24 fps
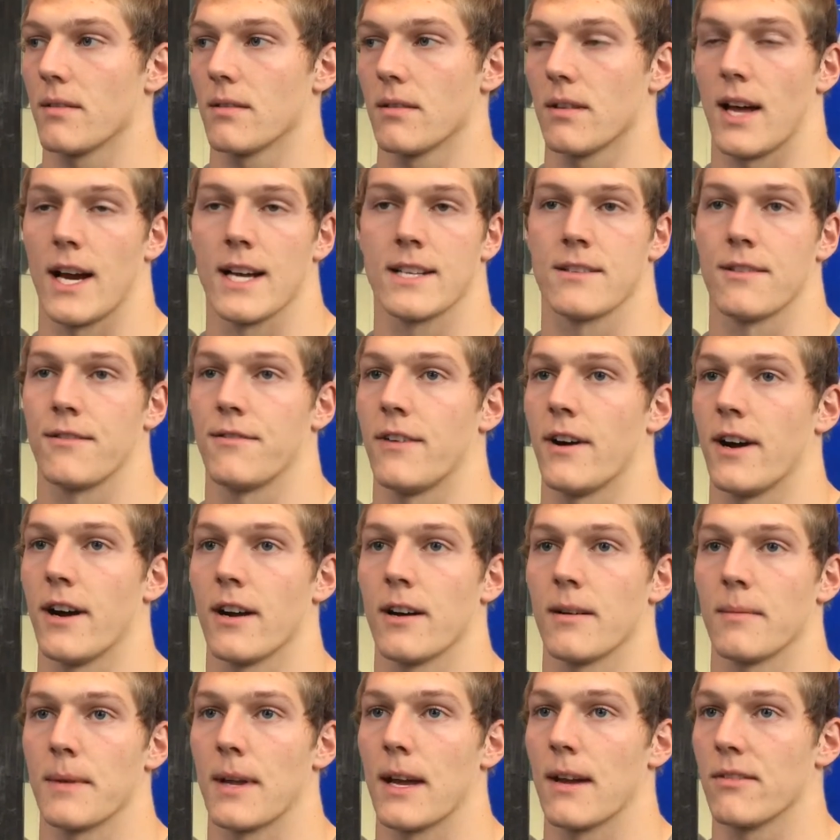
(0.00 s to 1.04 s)
lights a
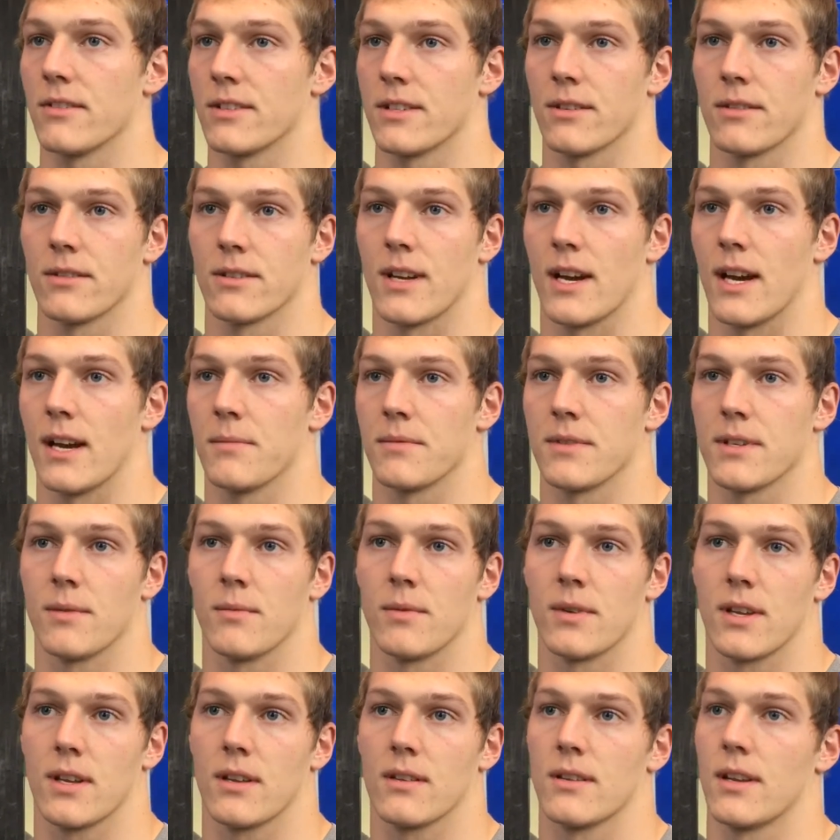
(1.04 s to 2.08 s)
fire in me every single time
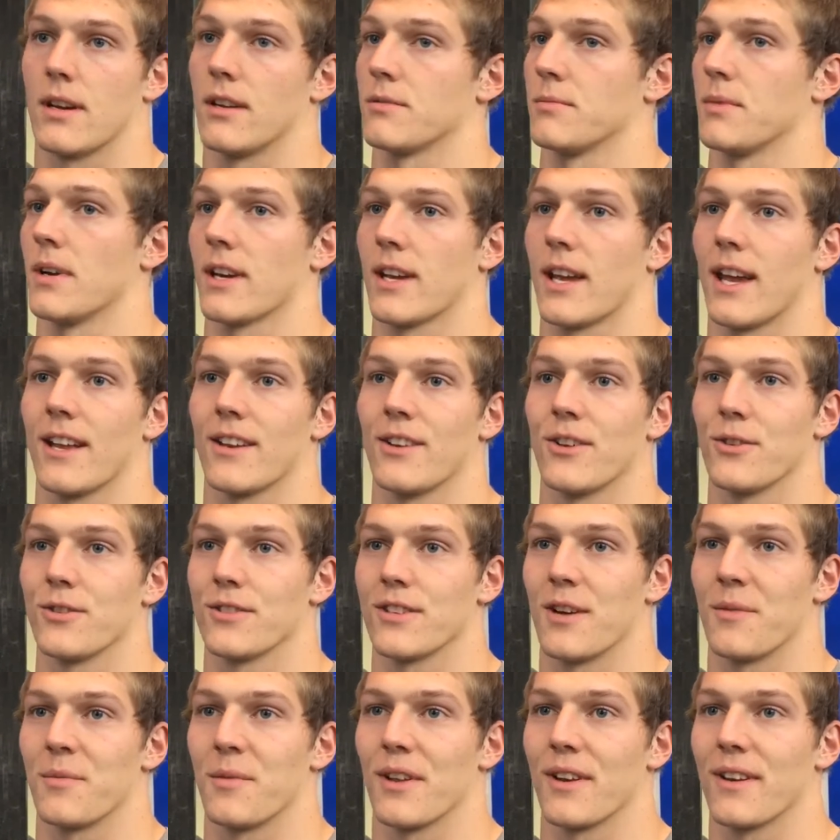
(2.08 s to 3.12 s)
someone tells me I can't do
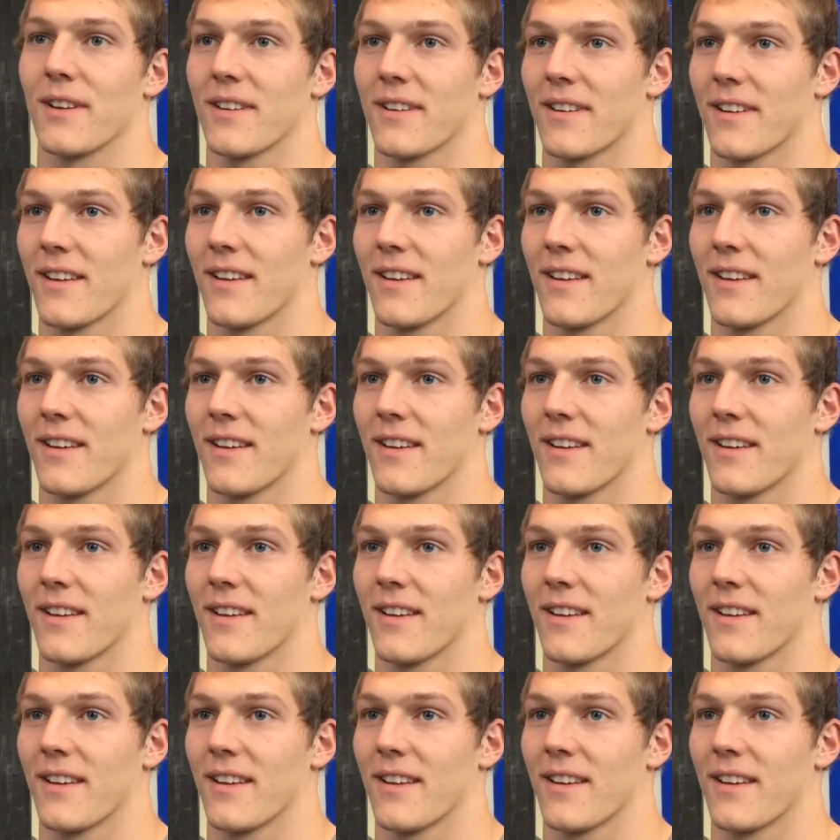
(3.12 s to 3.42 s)
something,